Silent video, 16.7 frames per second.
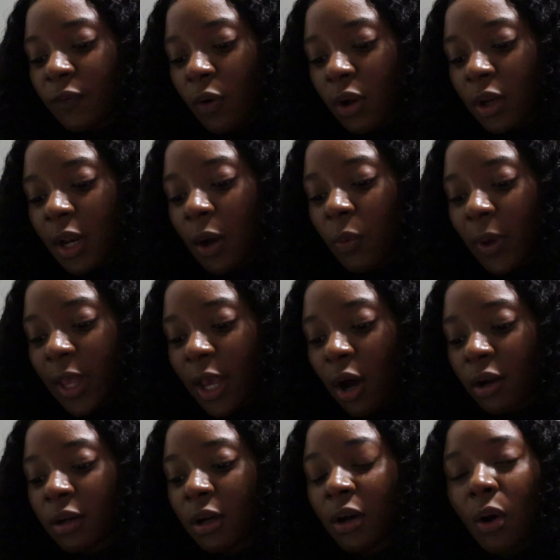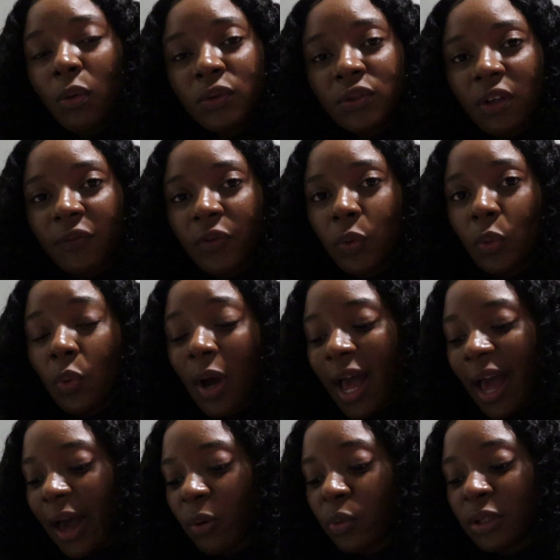fall away on account of you,
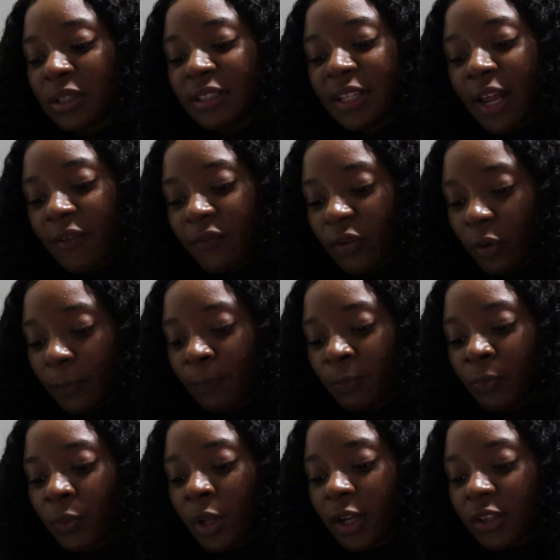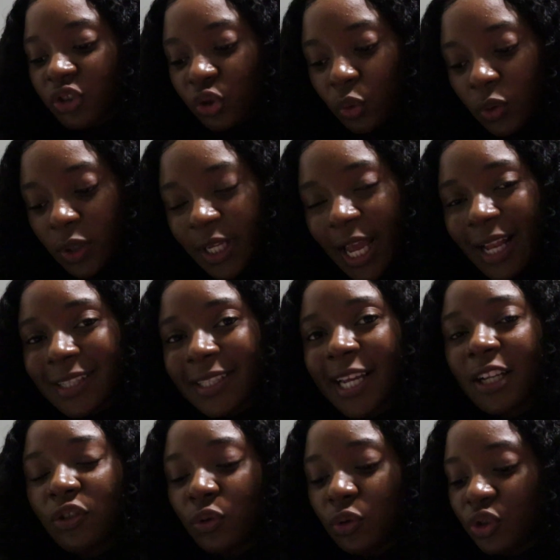I will never. Truly I
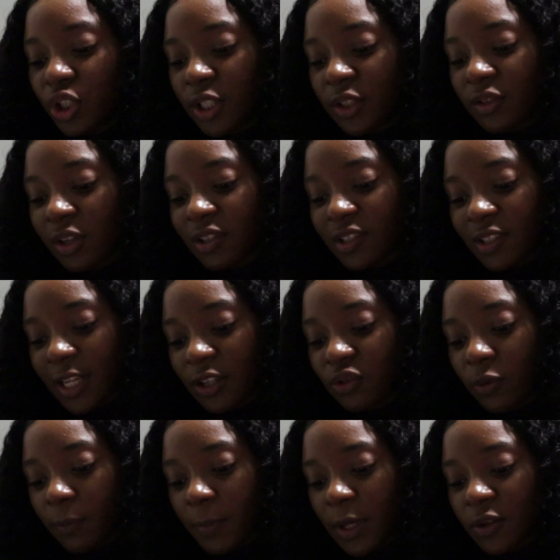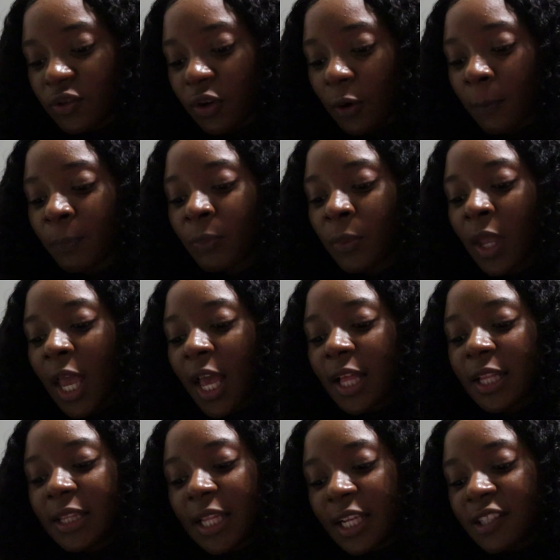tell you, Jesus said to Peter,
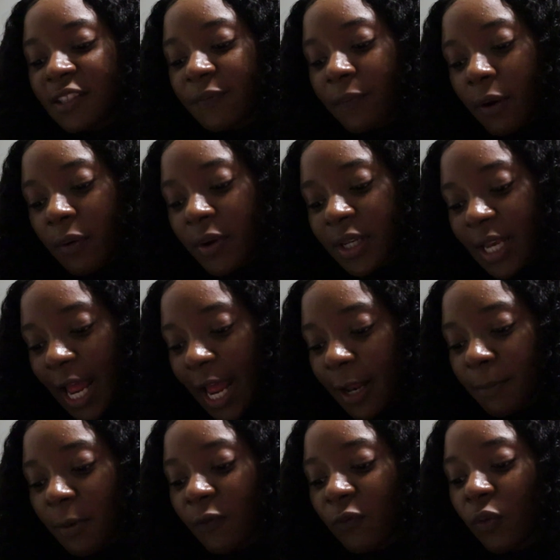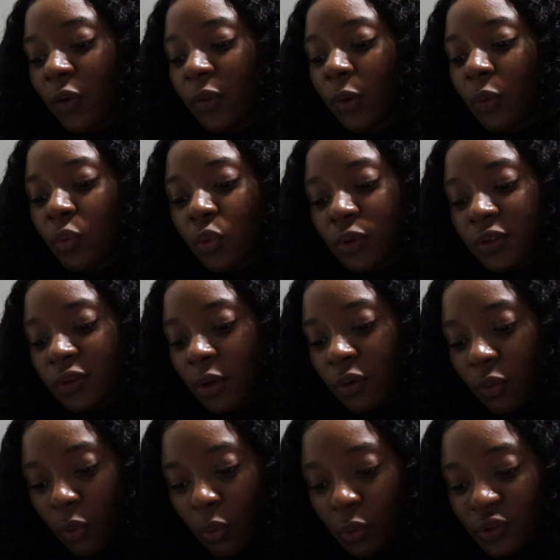this very night before the
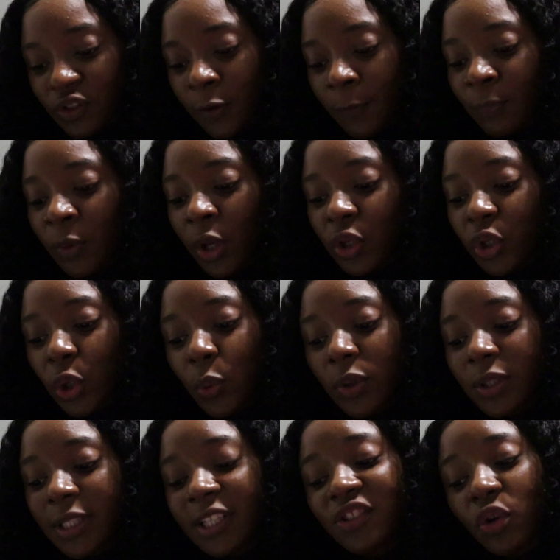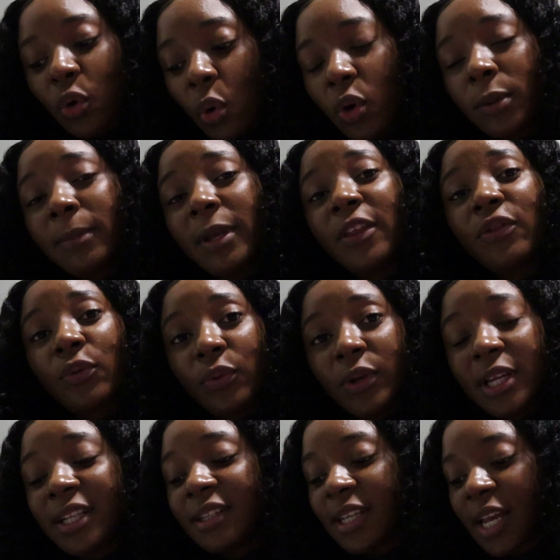rooster crows, you will disown me
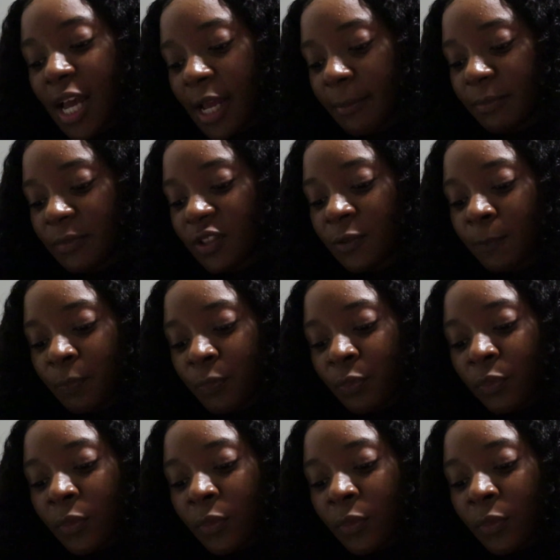three times.